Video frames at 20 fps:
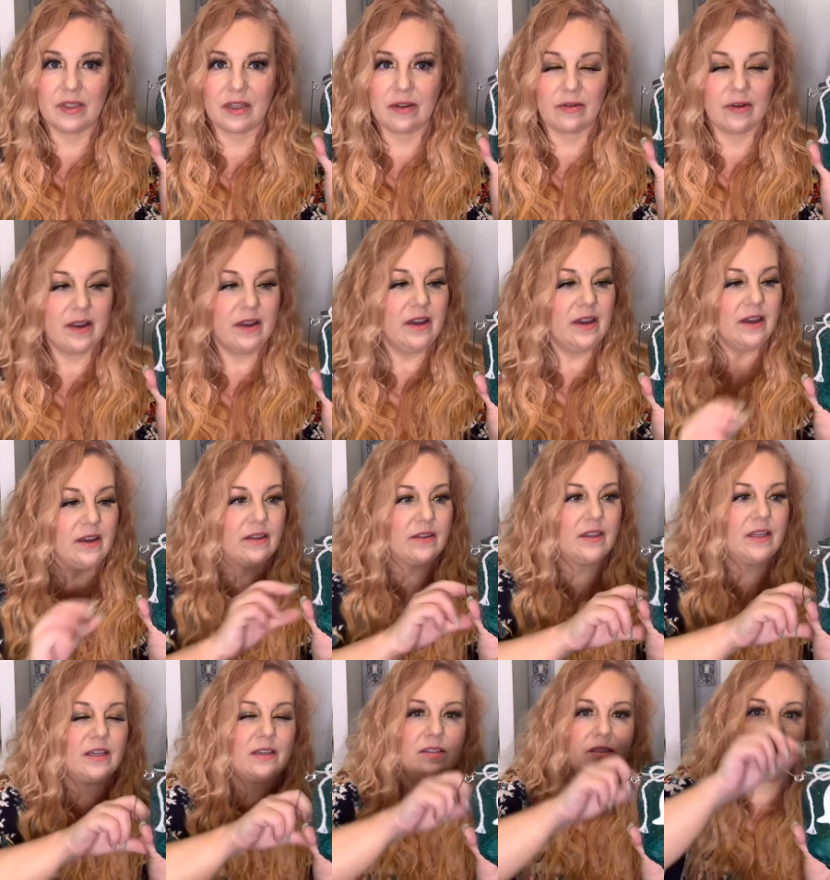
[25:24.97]
So
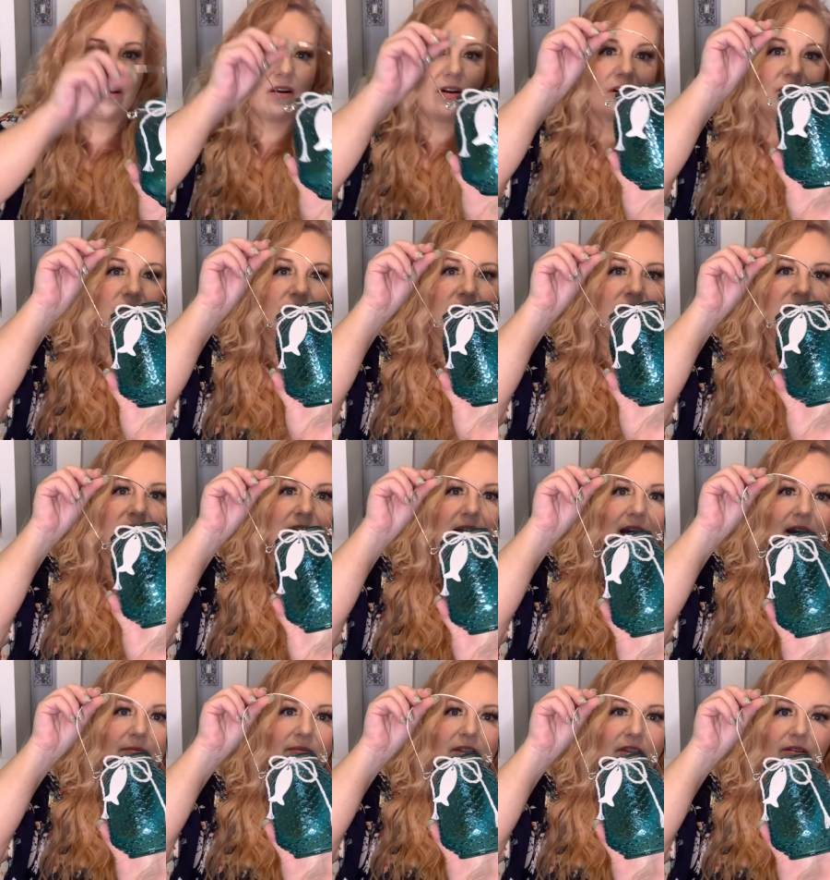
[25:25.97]
these are just
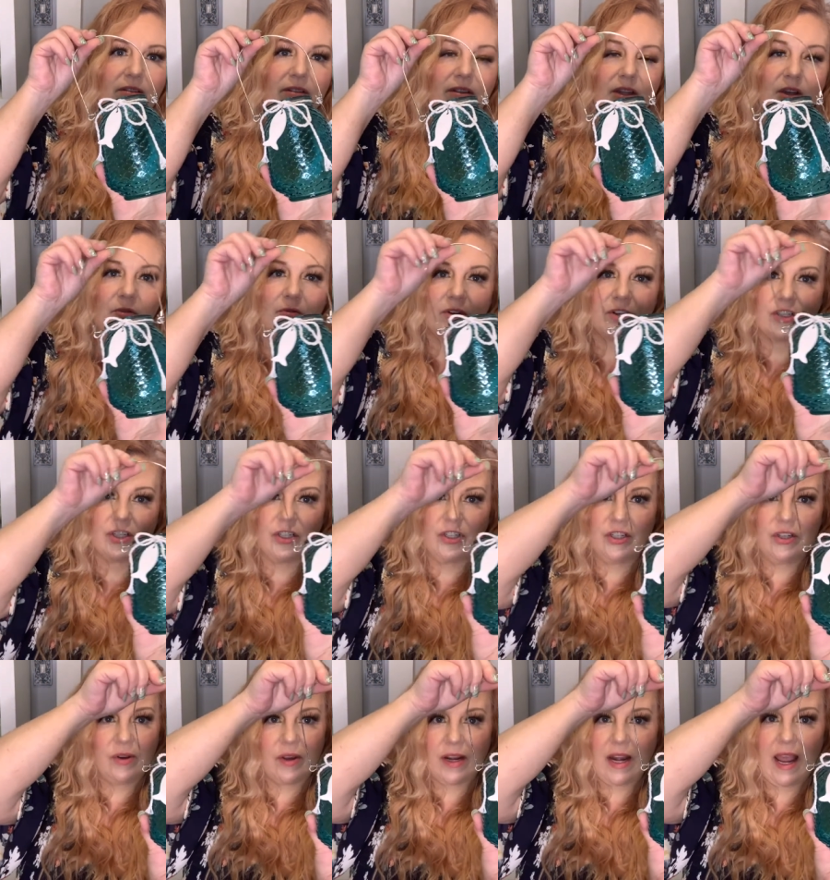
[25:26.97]
absolutely gorgeous.
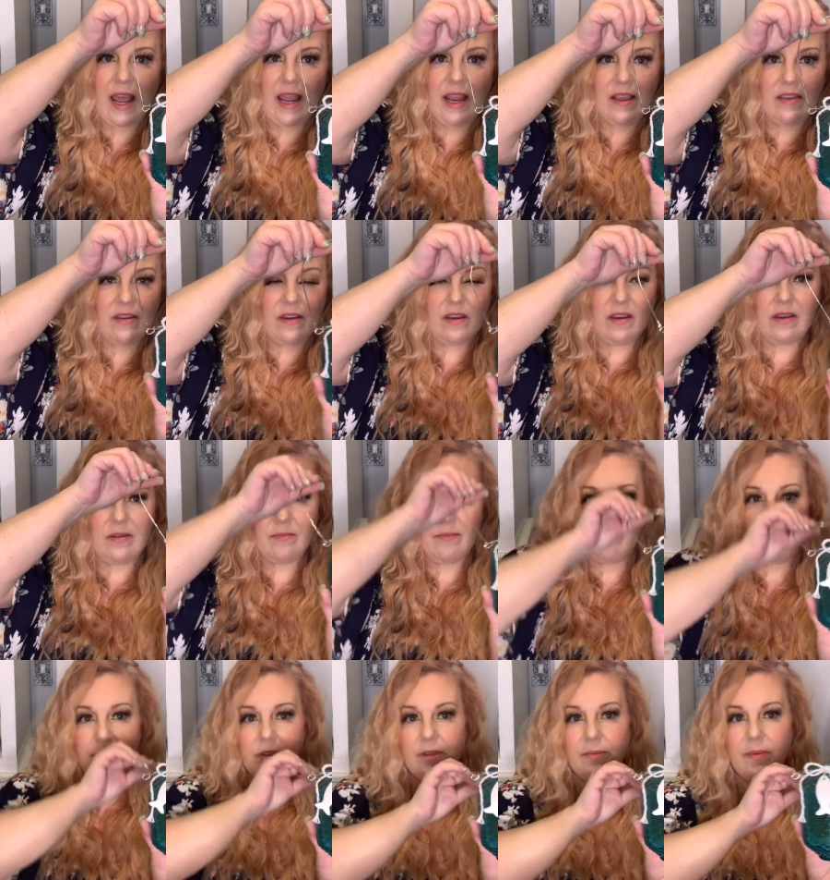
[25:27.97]
You can hang them,
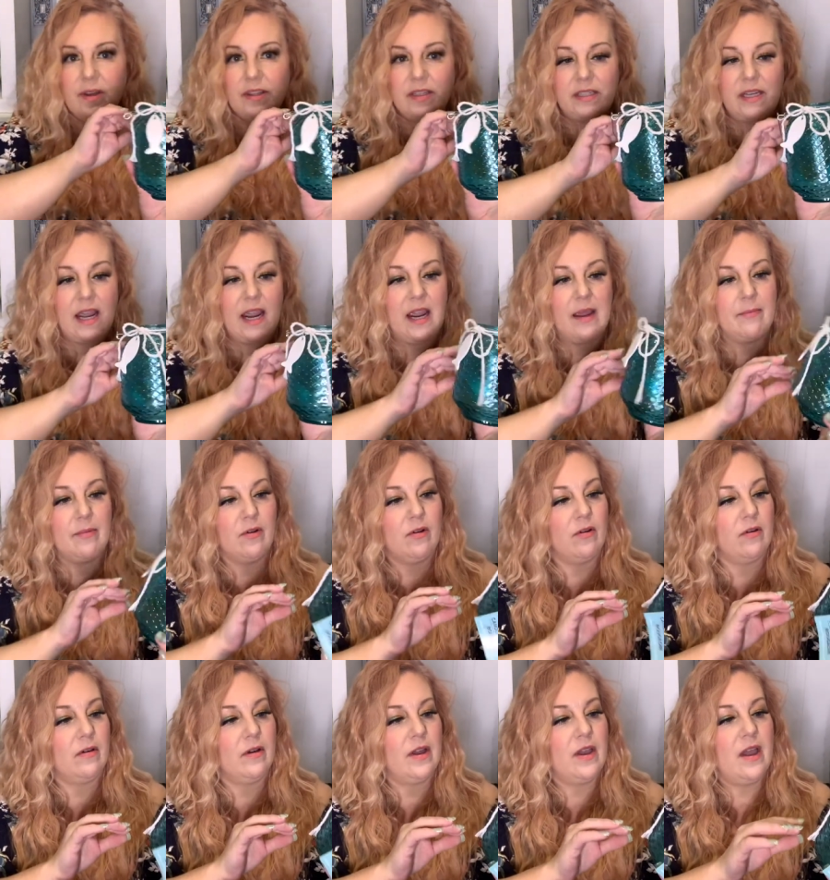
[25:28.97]
put them on the
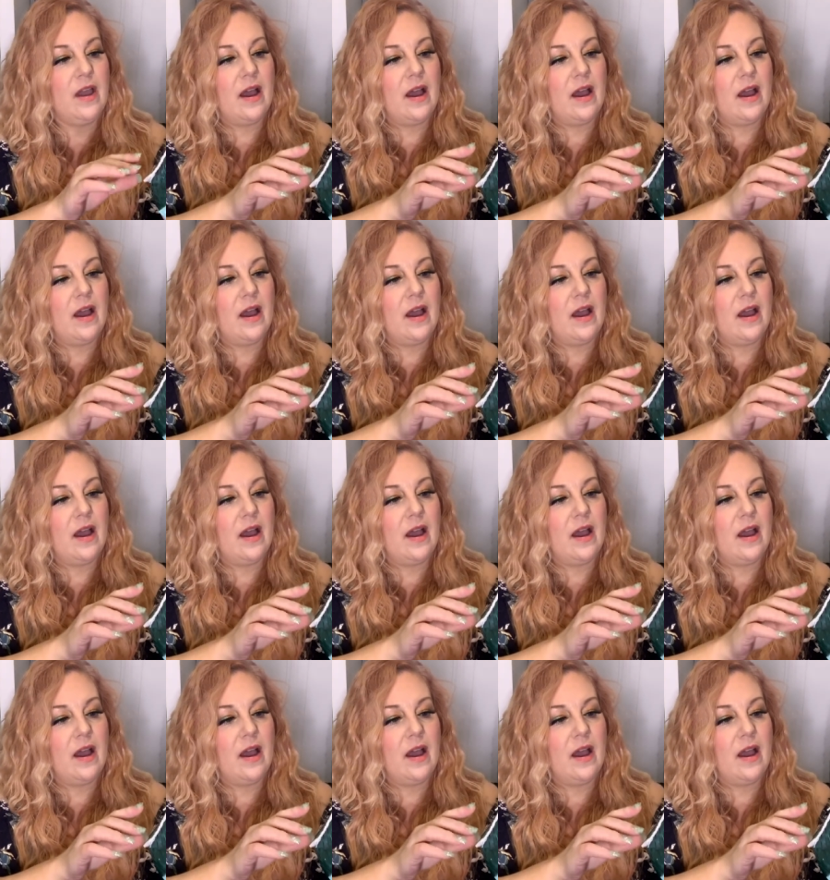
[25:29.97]
table.